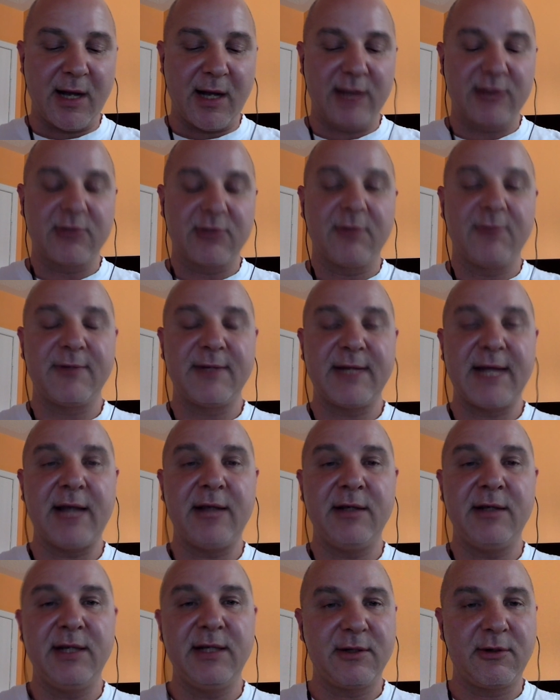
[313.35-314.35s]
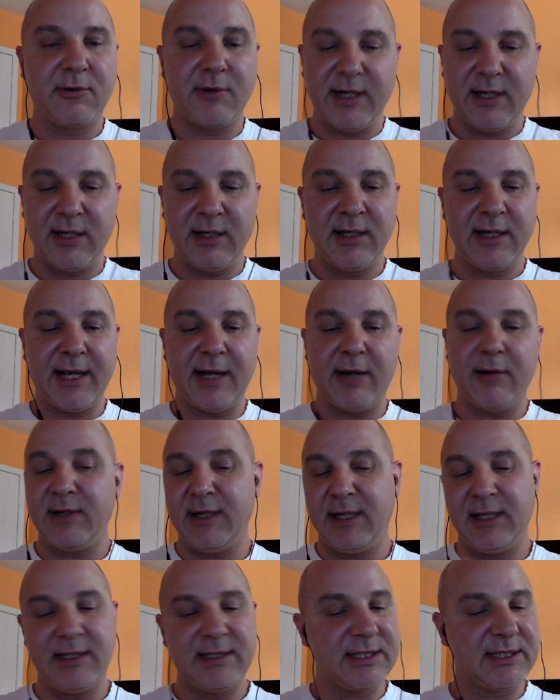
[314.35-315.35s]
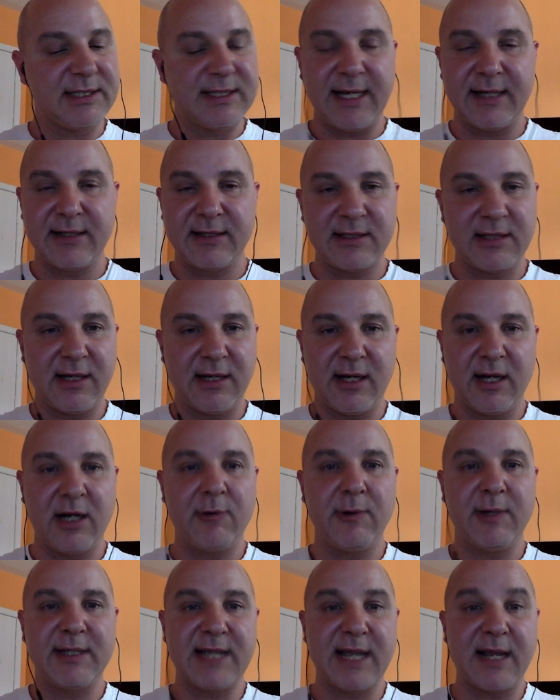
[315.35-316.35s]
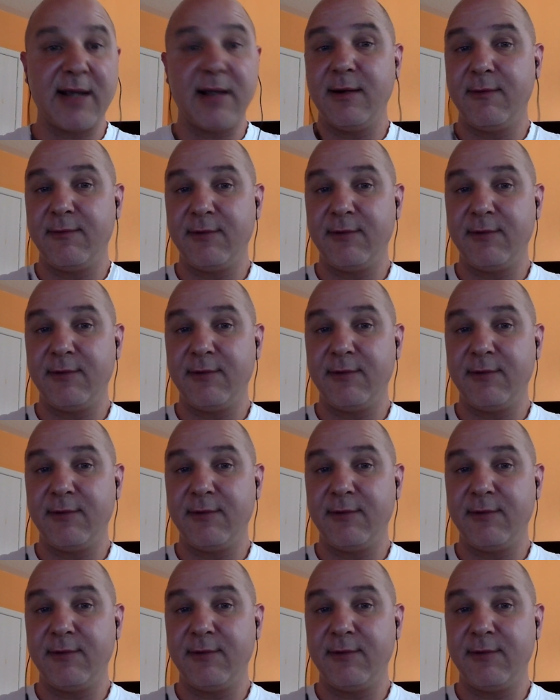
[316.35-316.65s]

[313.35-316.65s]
So for that, you need to create an account, and it just takes a quick second.